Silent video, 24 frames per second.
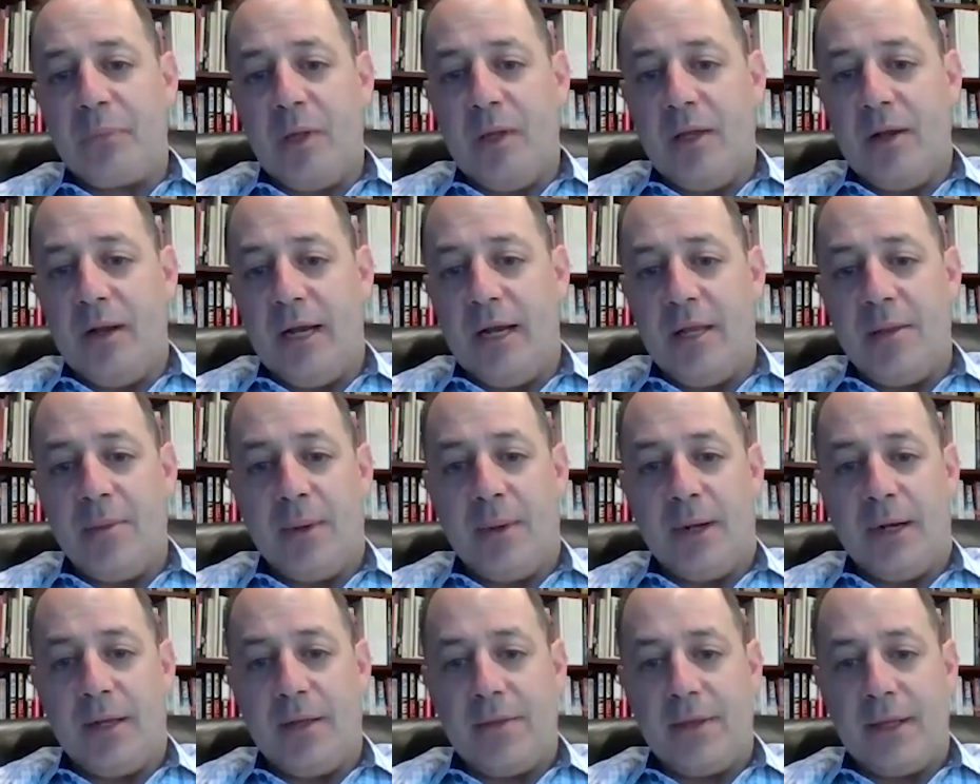
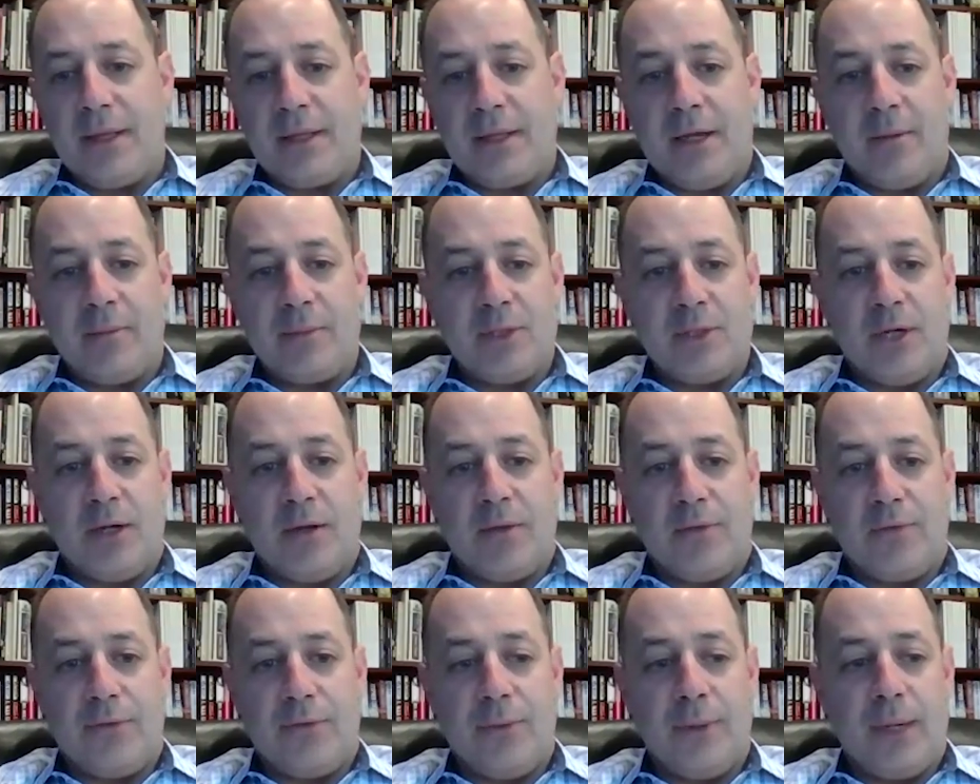Anybody that comes
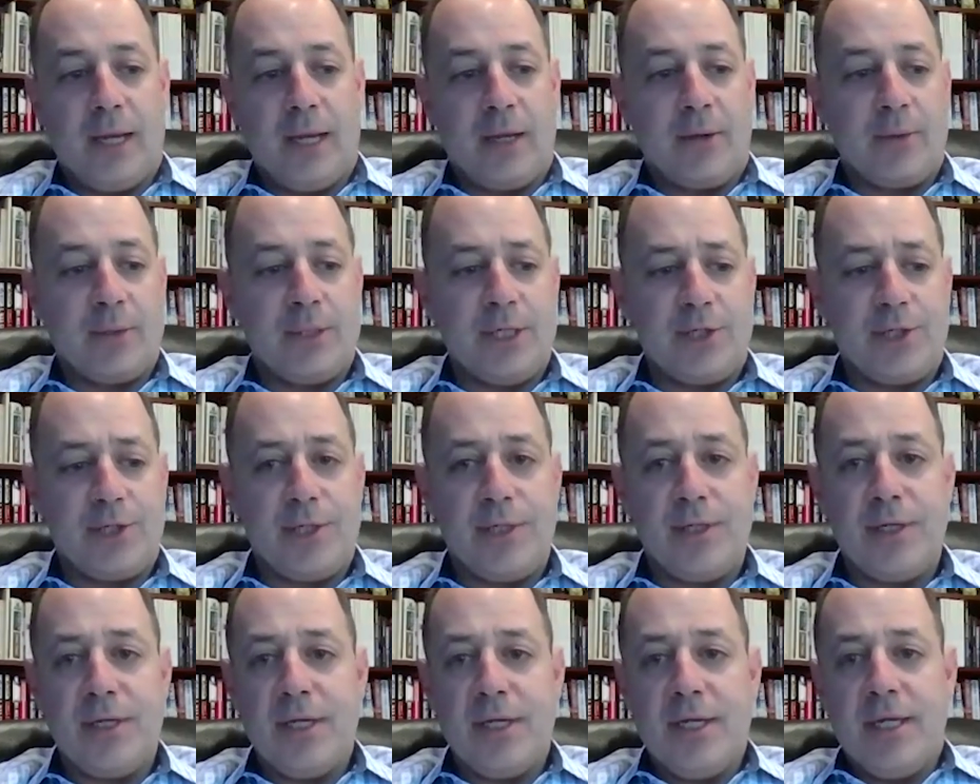on through an
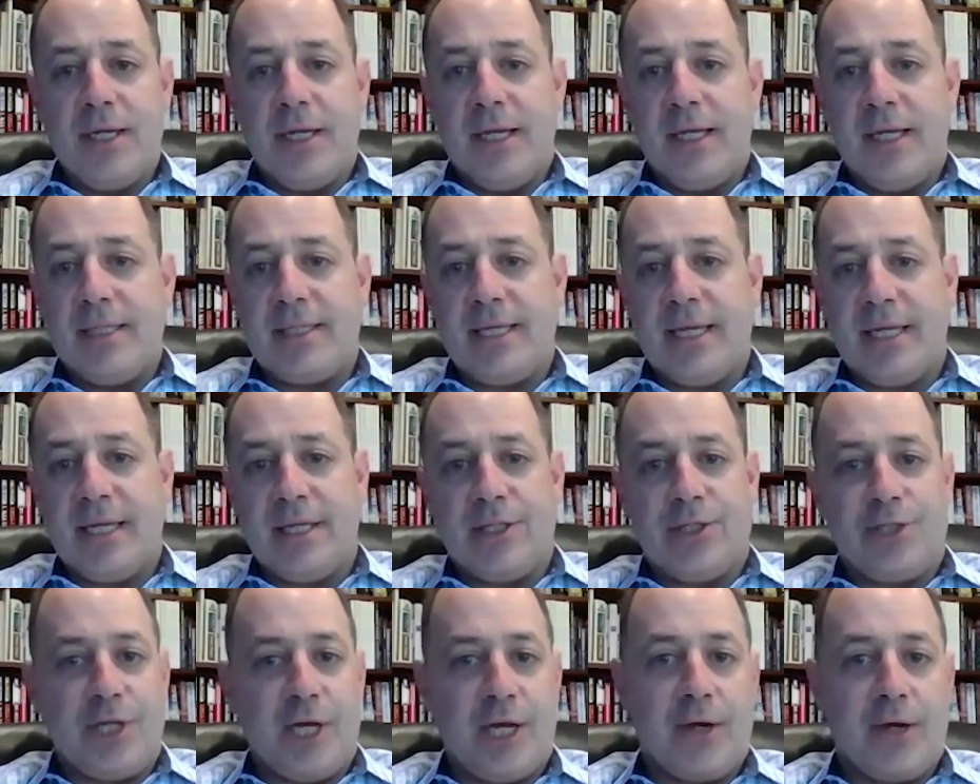acquisition is
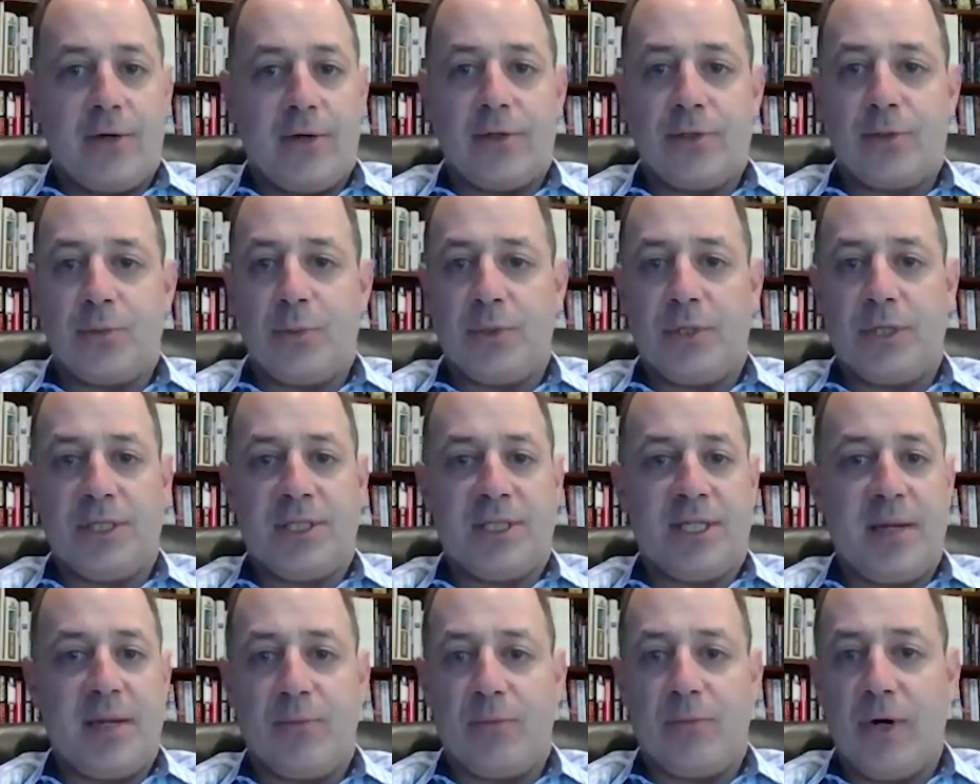getting shares with the
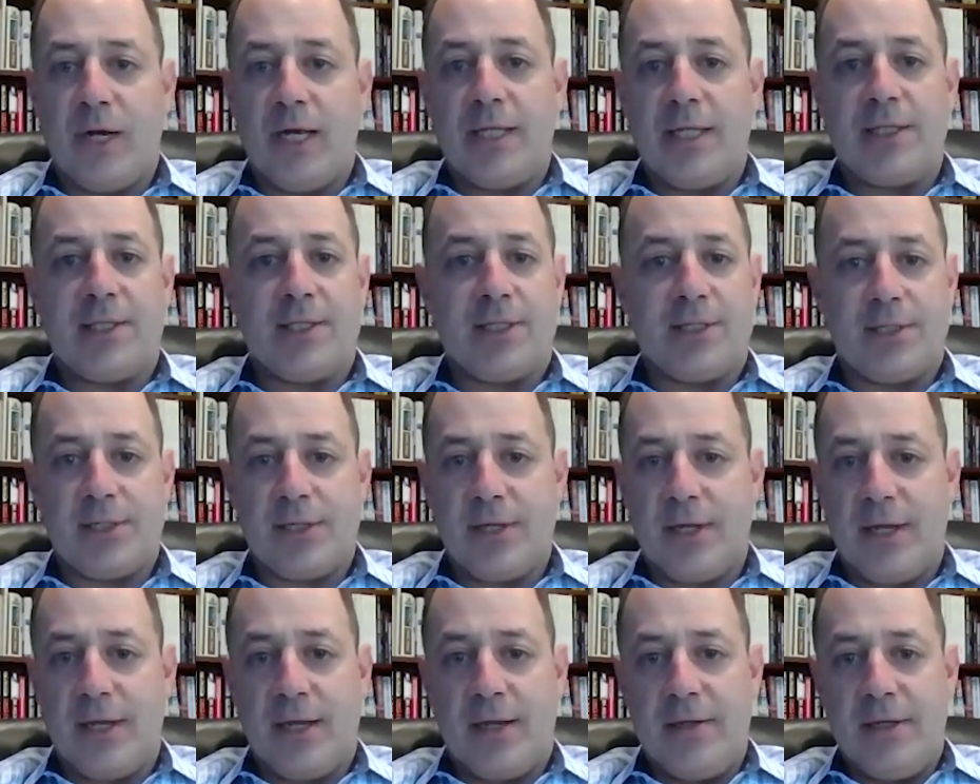same rights,
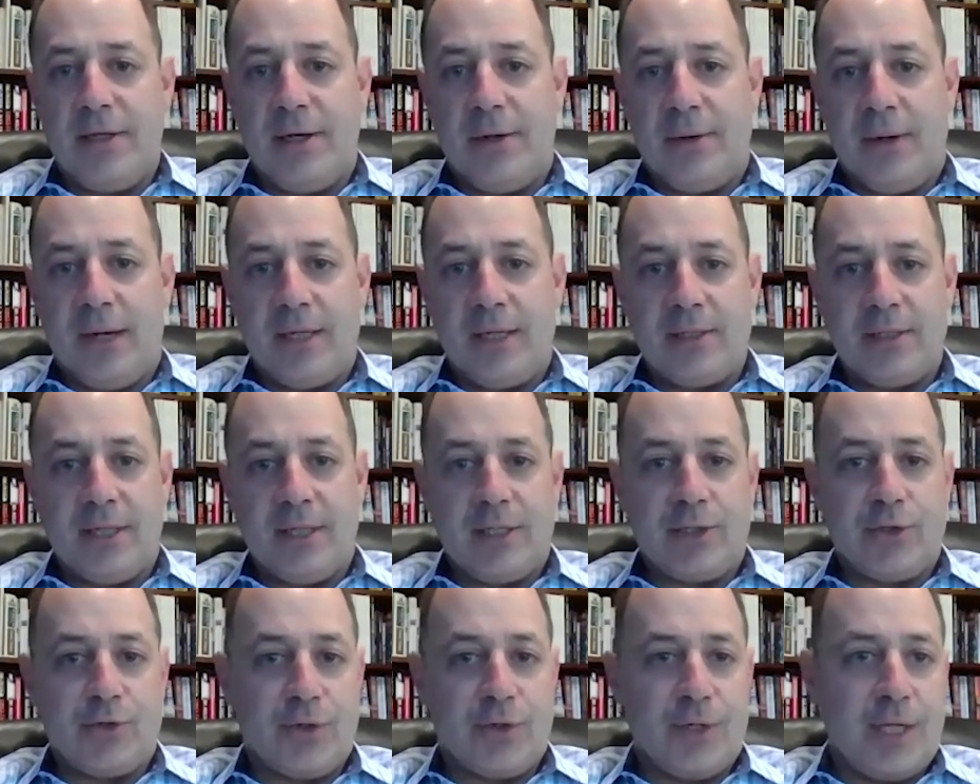
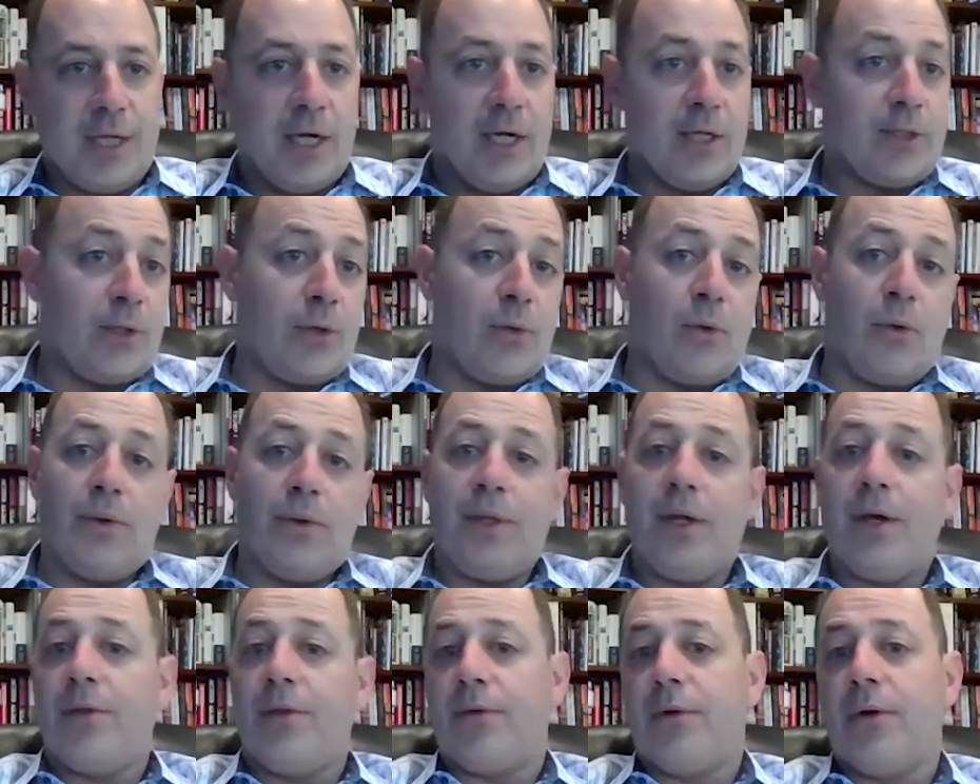as Trinity Hunt and all
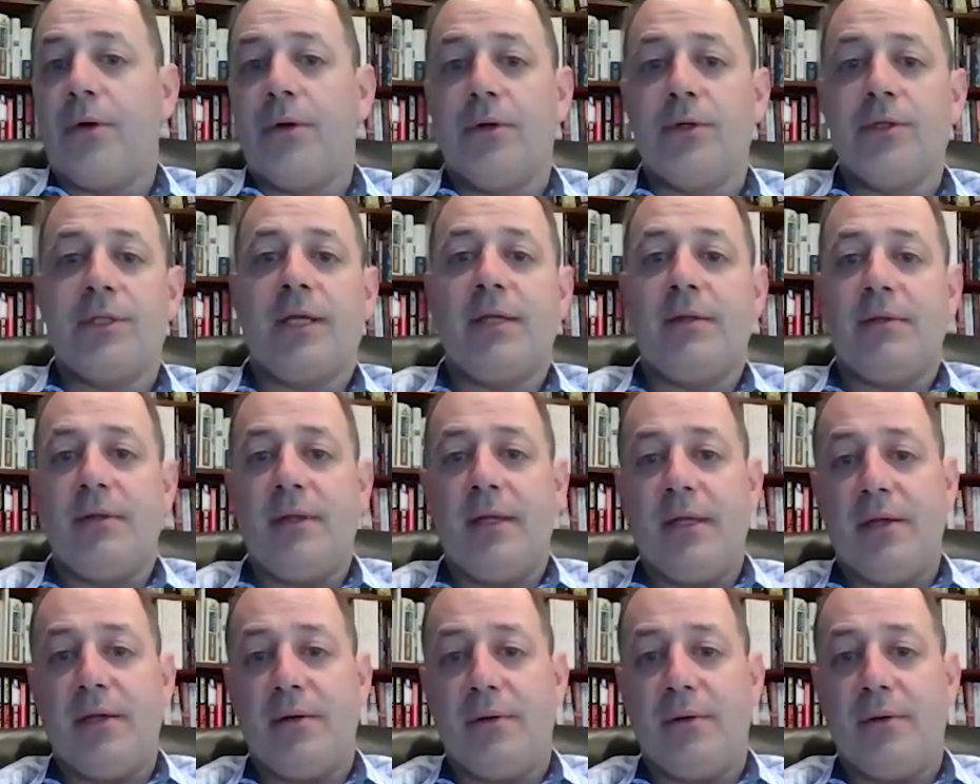the other owners that